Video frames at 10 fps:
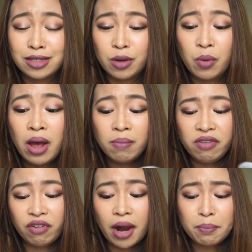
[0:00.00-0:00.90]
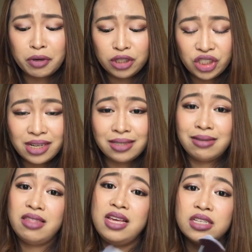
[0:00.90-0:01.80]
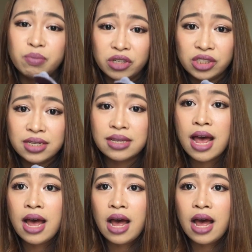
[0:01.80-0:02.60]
So before I purchased these brushes,